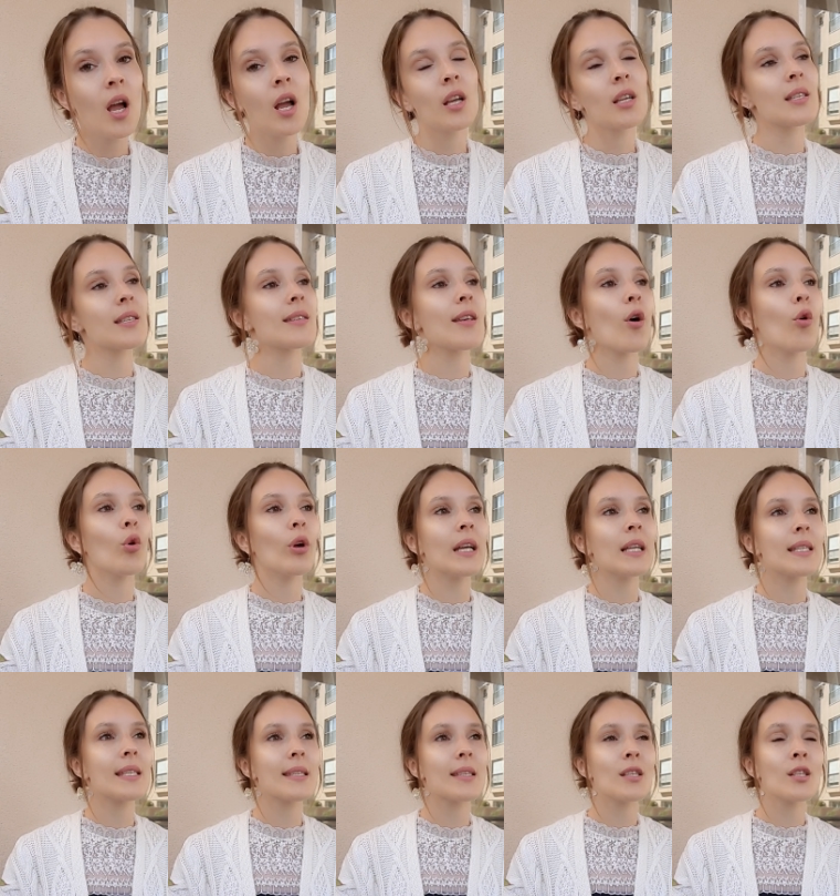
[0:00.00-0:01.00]
So
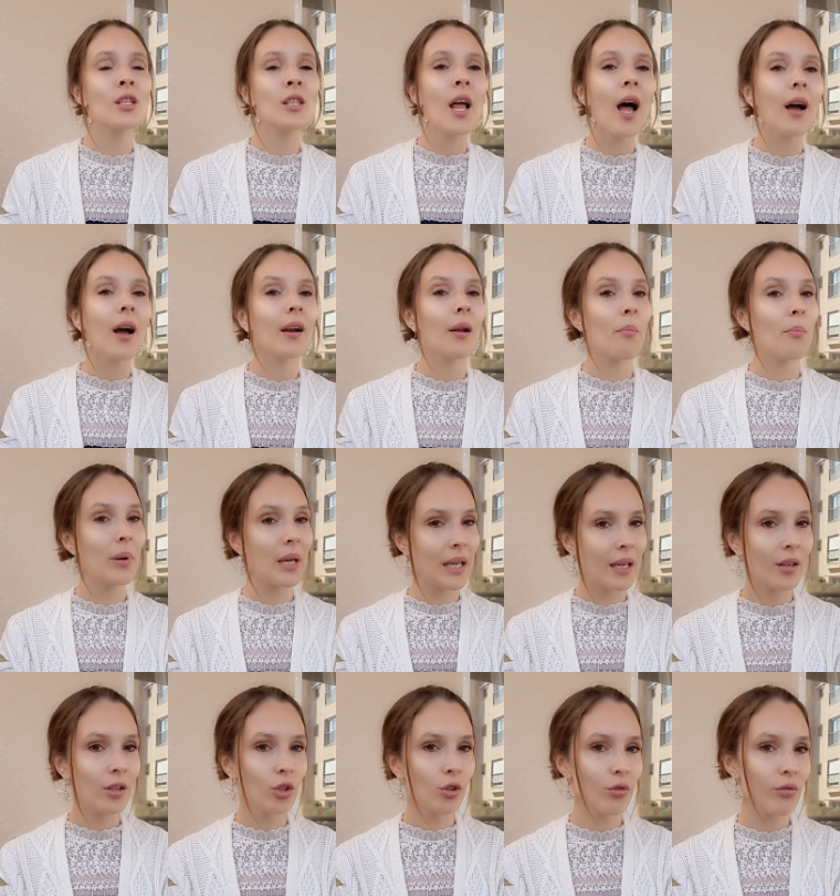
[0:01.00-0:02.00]
it's not a big
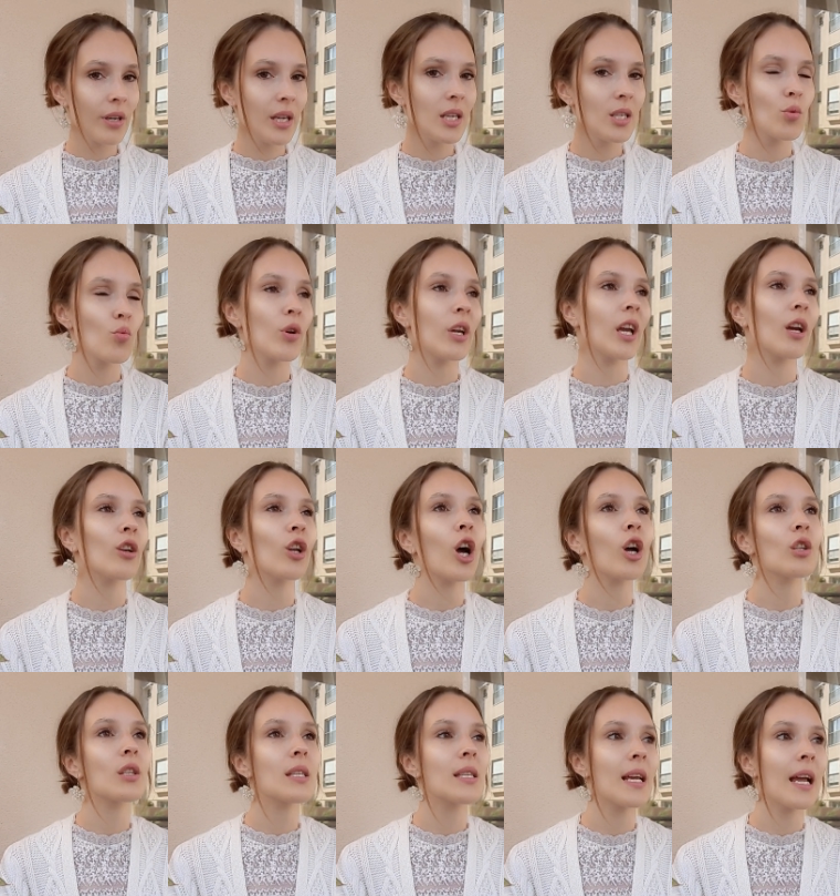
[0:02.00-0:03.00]
increase. We
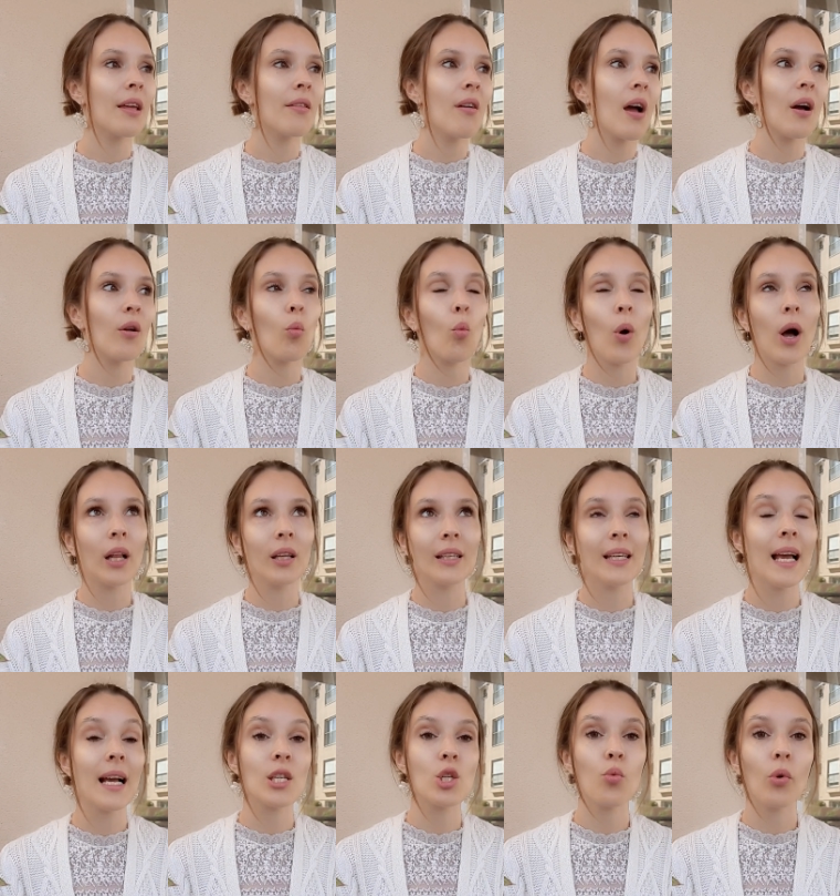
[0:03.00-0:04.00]
cannot say that, well,
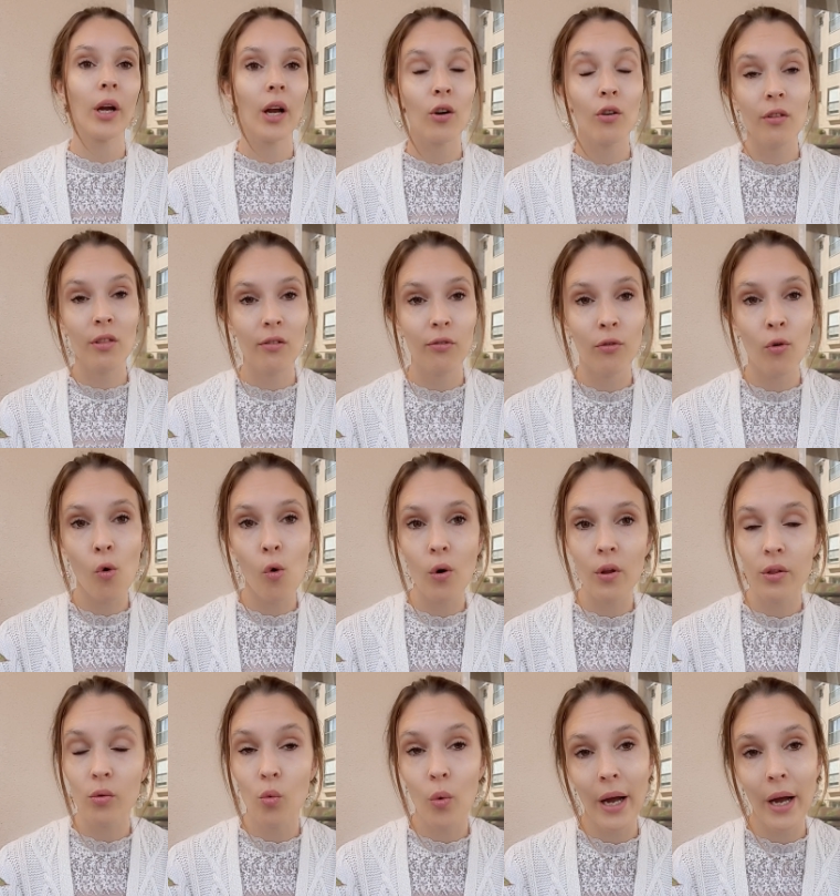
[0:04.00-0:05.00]
yes, we are on the
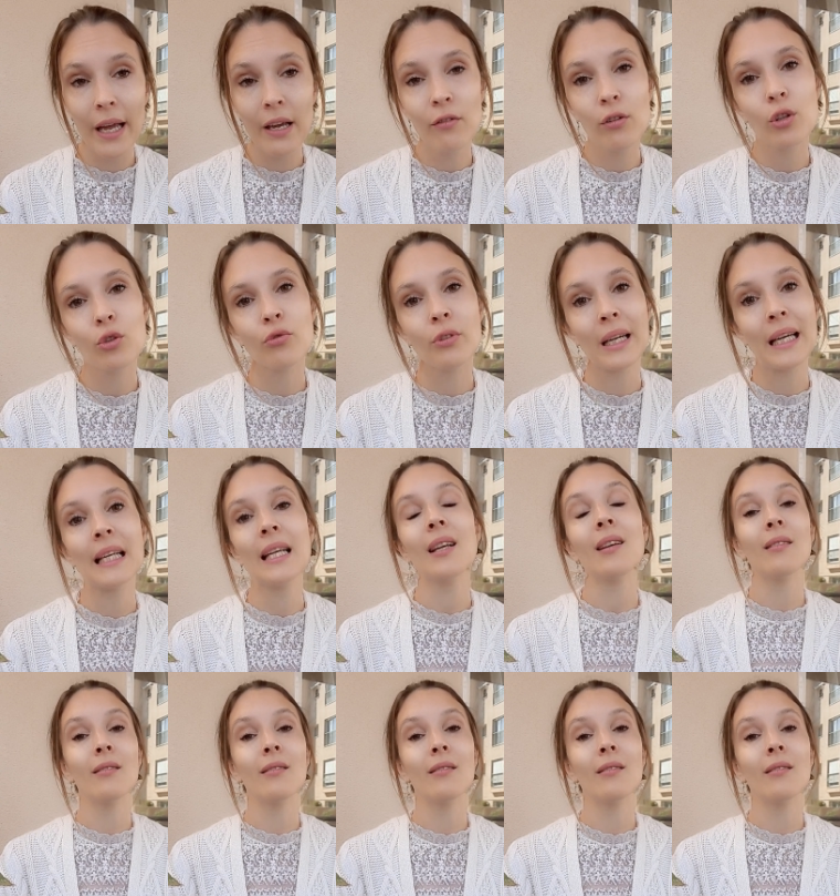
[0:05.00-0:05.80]
fourth wave already.